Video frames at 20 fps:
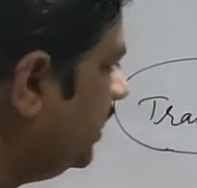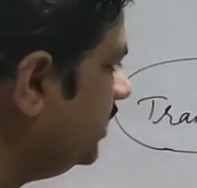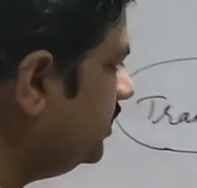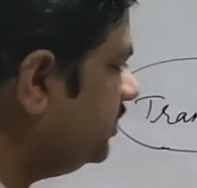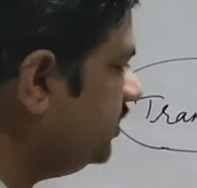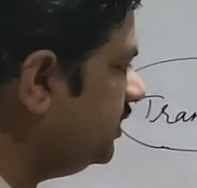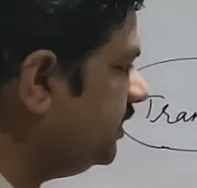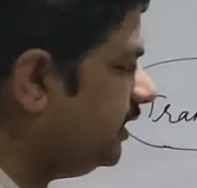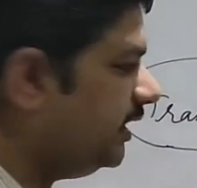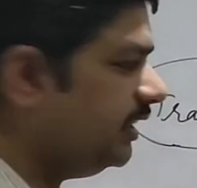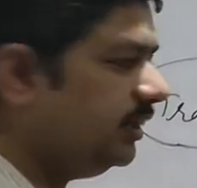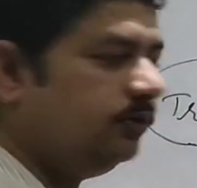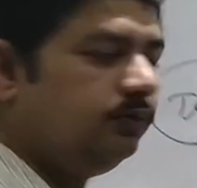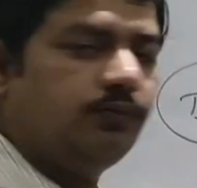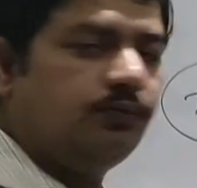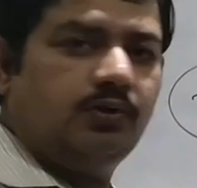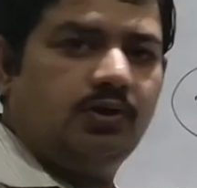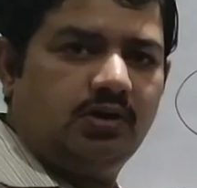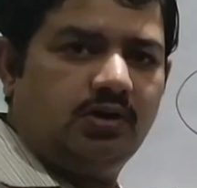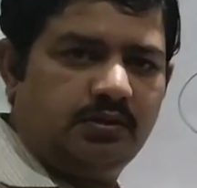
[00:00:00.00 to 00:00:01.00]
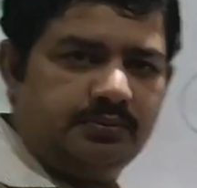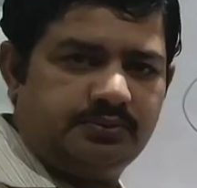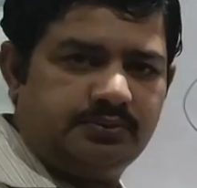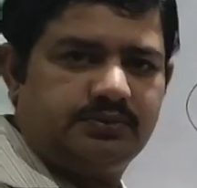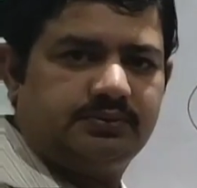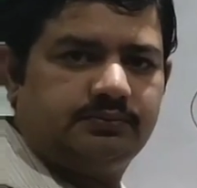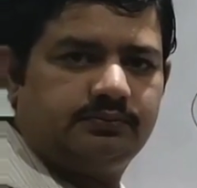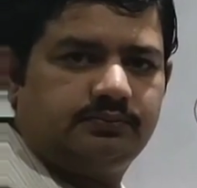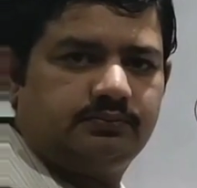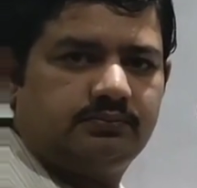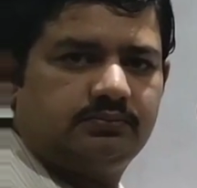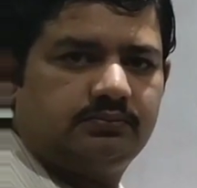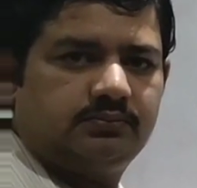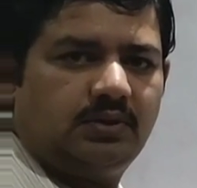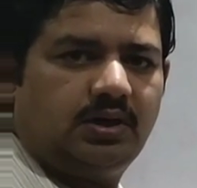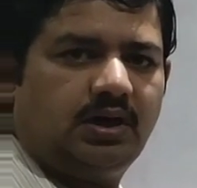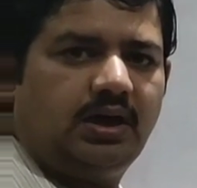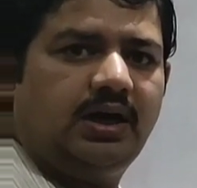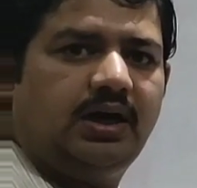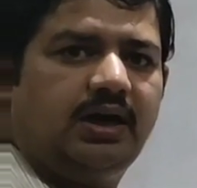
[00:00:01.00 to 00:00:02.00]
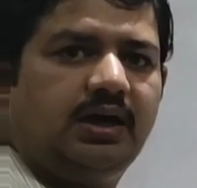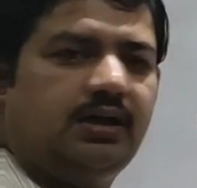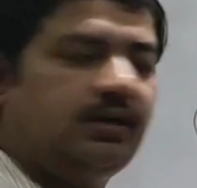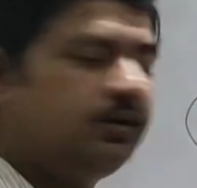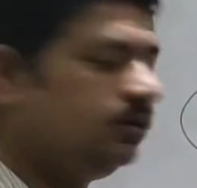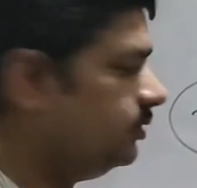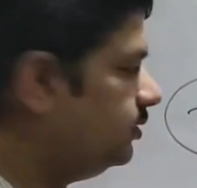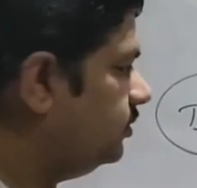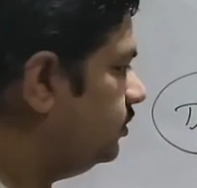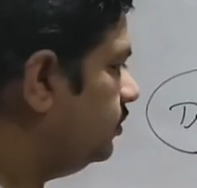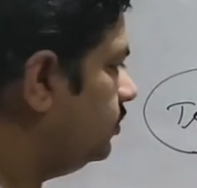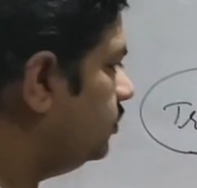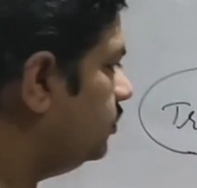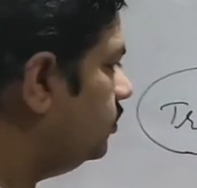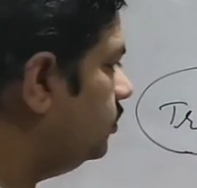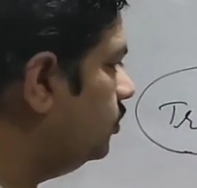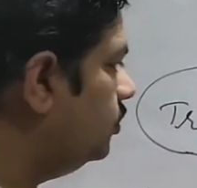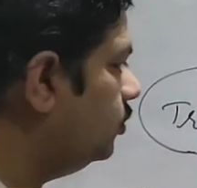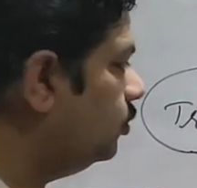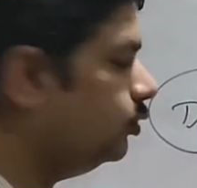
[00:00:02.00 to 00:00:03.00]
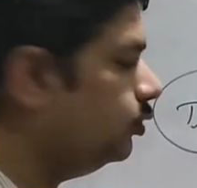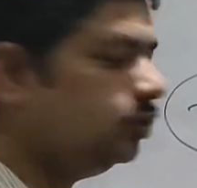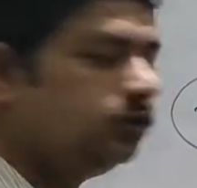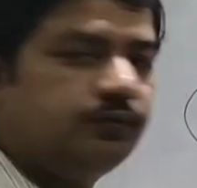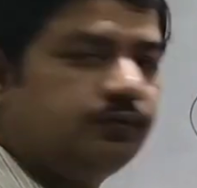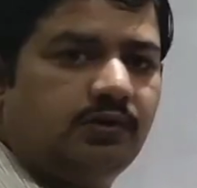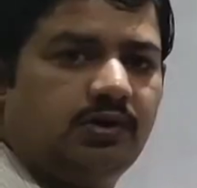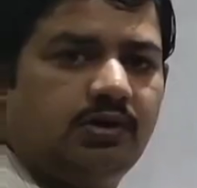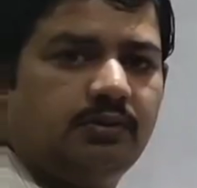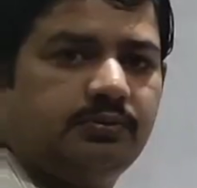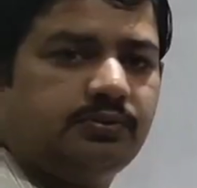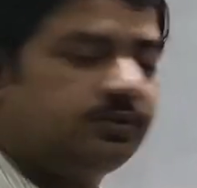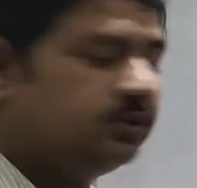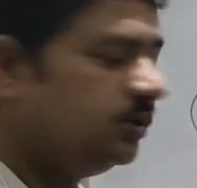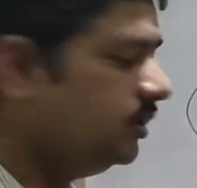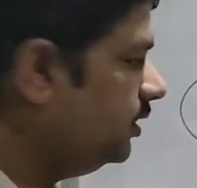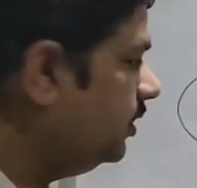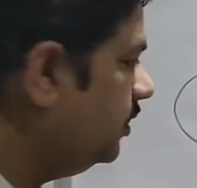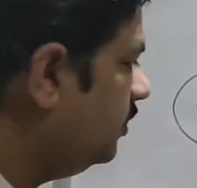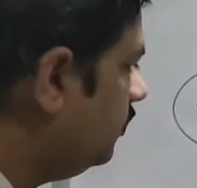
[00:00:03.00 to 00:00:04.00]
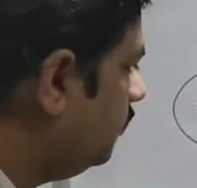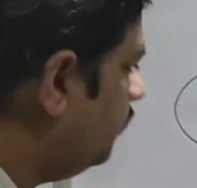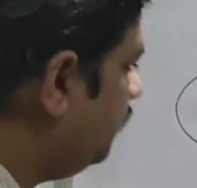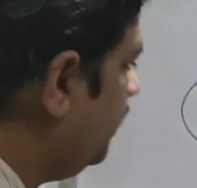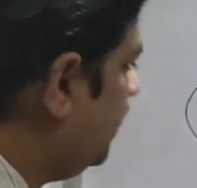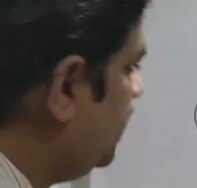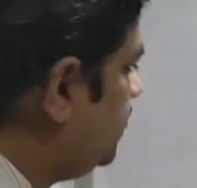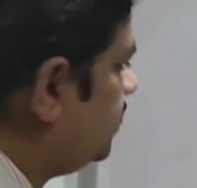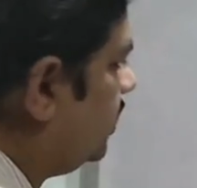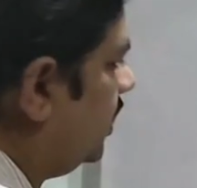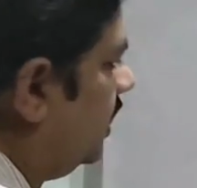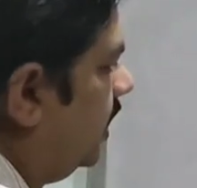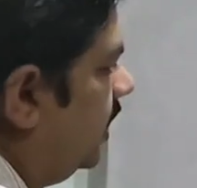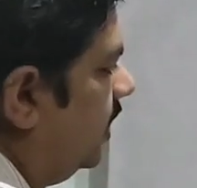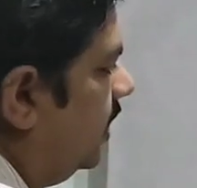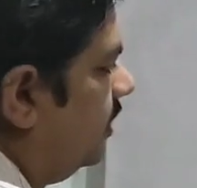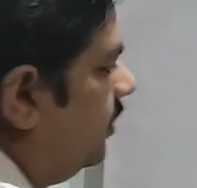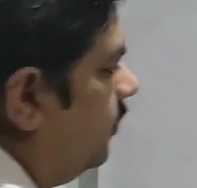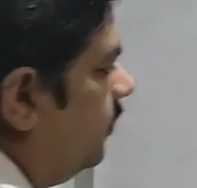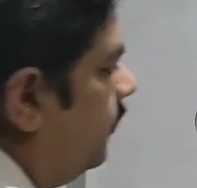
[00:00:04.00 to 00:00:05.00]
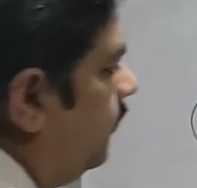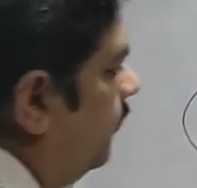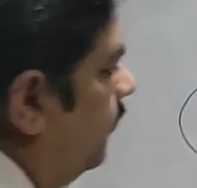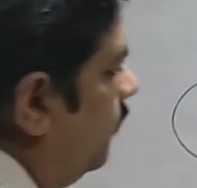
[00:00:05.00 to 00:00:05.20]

Transitive verbs are those verbs which are